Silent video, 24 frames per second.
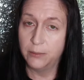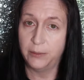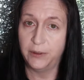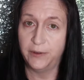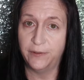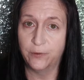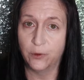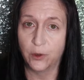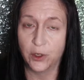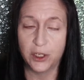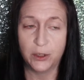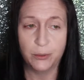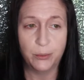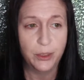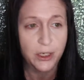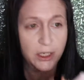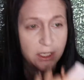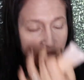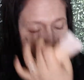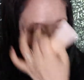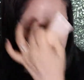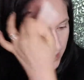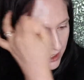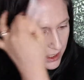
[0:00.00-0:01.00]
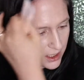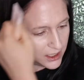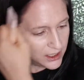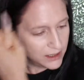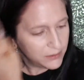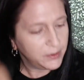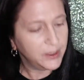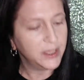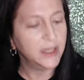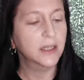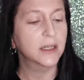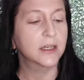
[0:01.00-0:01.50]
before you put it
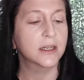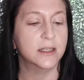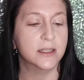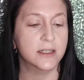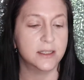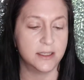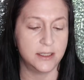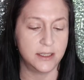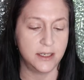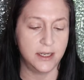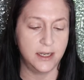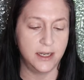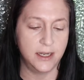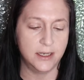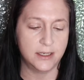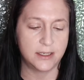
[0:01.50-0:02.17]
on, because